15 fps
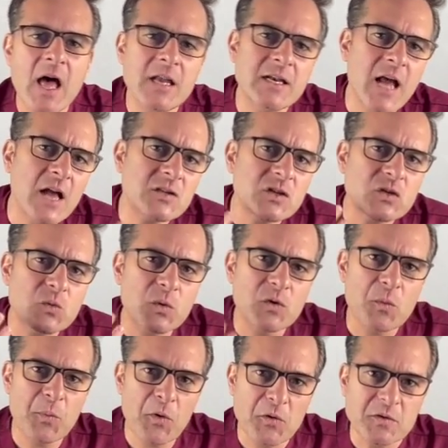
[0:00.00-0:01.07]
Not just with
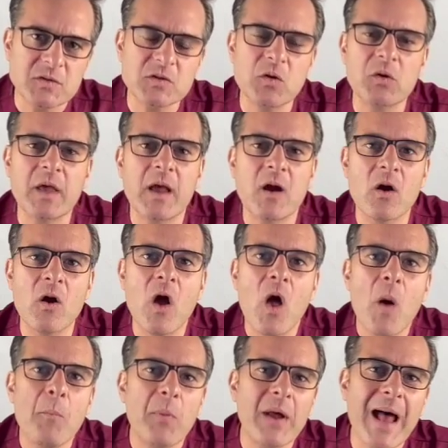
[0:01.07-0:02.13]
the personal care,
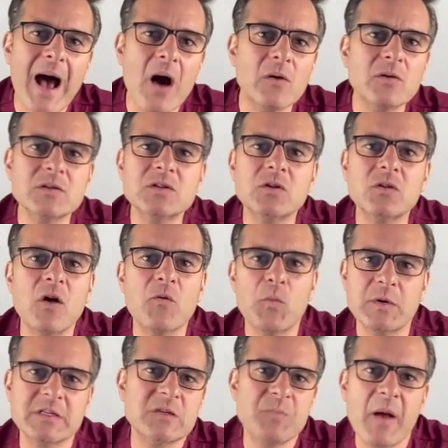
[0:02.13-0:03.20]
but how does your loved
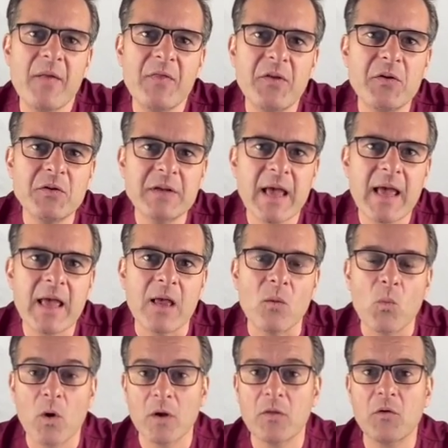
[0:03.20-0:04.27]
one spend their day?
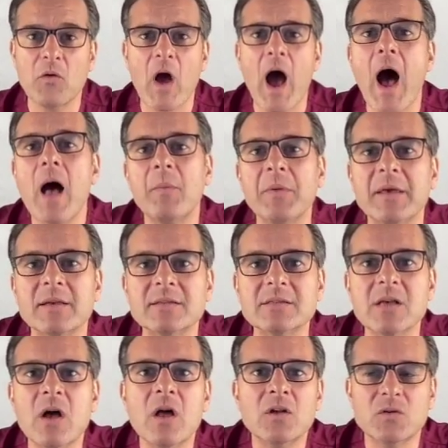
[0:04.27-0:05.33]
What are their hobbies?
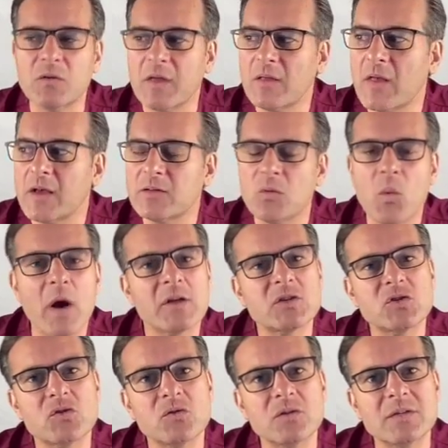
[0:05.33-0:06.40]
Do they like to watch
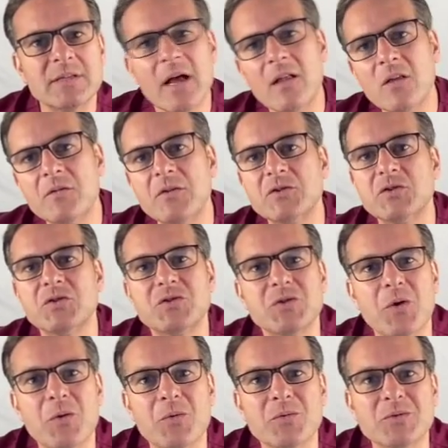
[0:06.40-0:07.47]
certain television
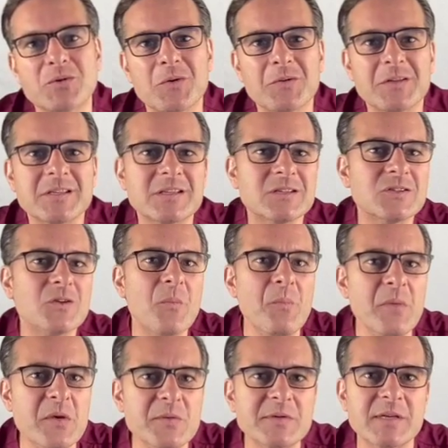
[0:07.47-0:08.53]
shows or listen to
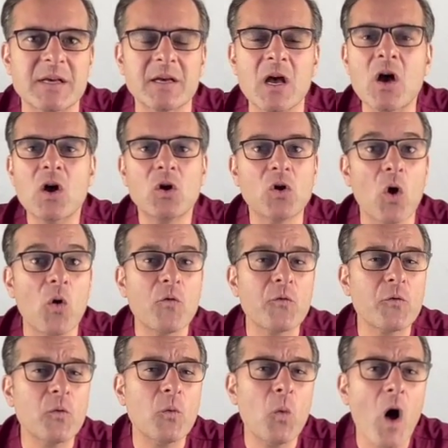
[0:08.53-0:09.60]
music, go
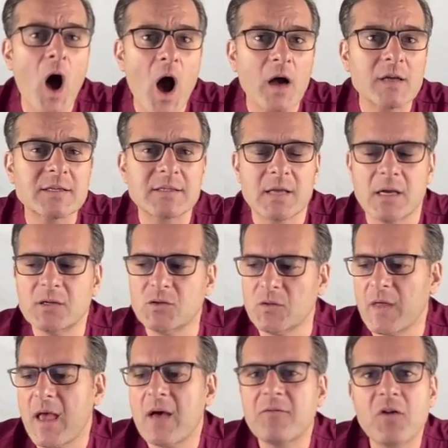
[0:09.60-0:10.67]
for walks? Do
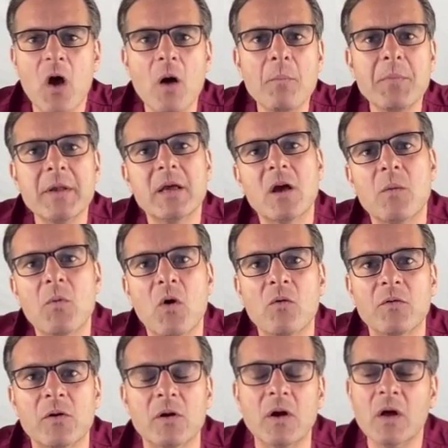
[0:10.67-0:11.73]
they have company come
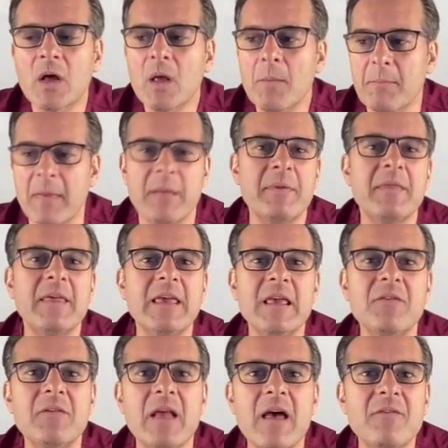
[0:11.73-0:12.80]
over? Maybe they
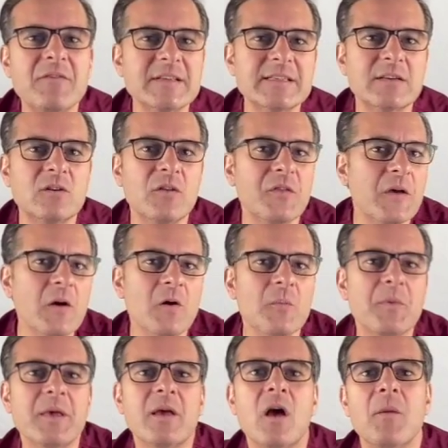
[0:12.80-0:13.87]
even have physical
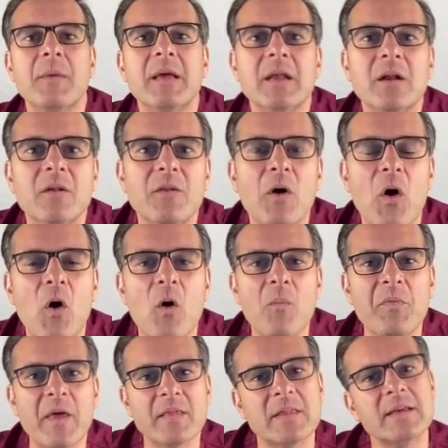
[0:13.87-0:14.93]
therapy coming into the home
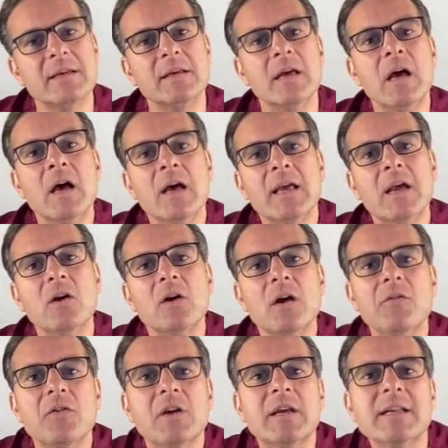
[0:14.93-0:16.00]
that the
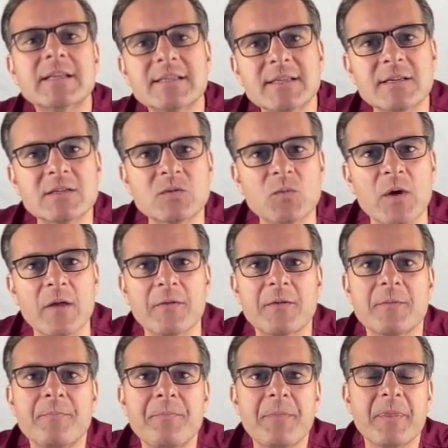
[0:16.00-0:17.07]
caregiver can assist with.
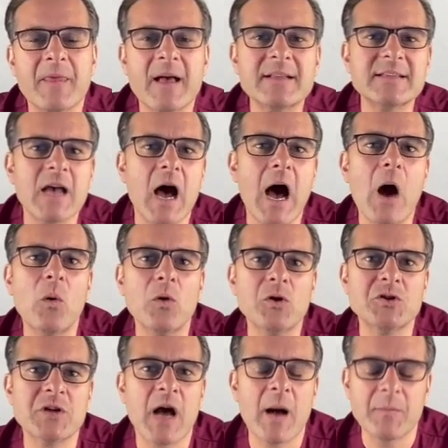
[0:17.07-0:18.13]
That's our
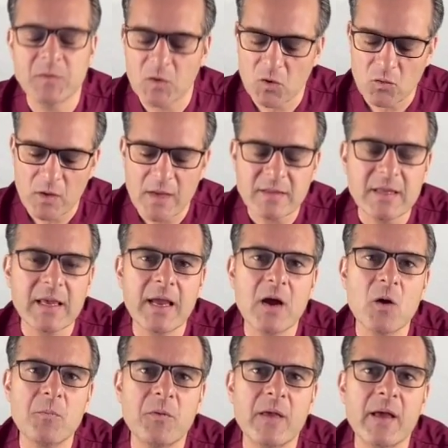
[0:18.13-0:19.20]
job, to create the
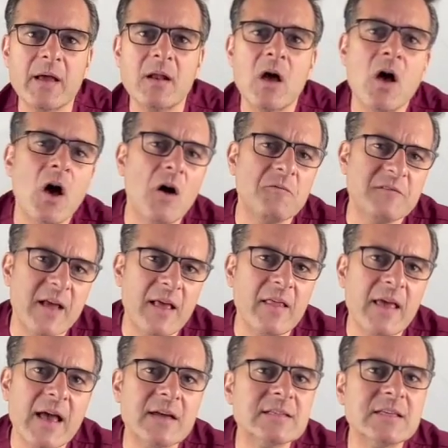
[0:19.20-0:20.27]
care plan of
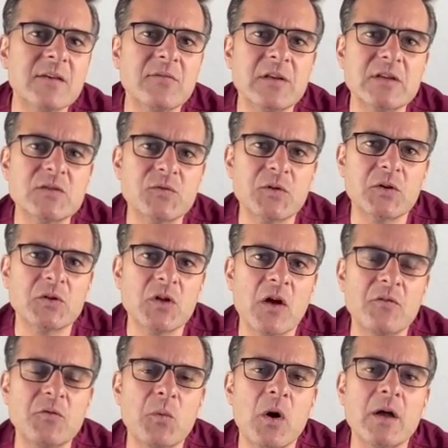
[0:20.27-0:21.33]
daily activities for your
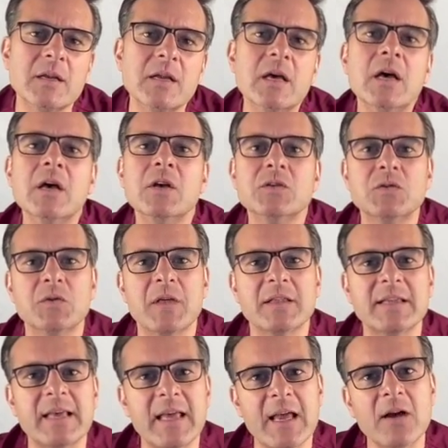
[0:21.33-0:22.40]
loved one so that
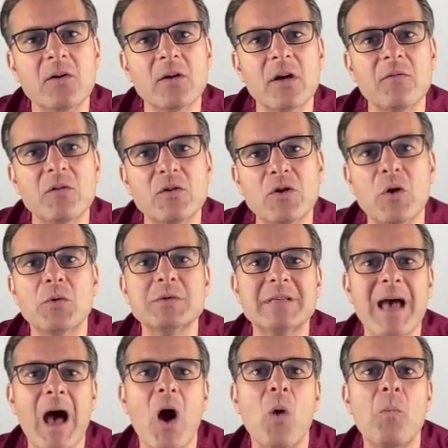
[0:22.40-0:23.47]
the caregiver knows
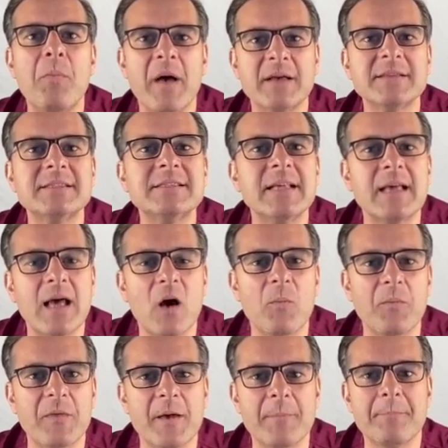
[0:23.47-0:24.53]
how best to
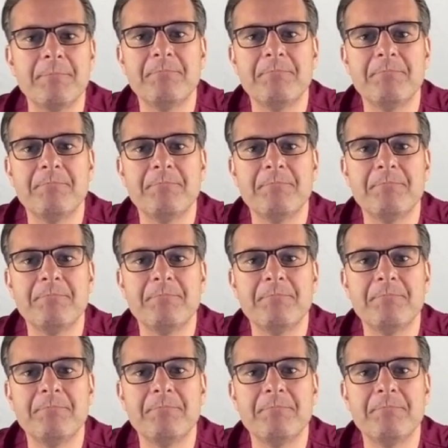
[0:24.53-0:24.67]
help them.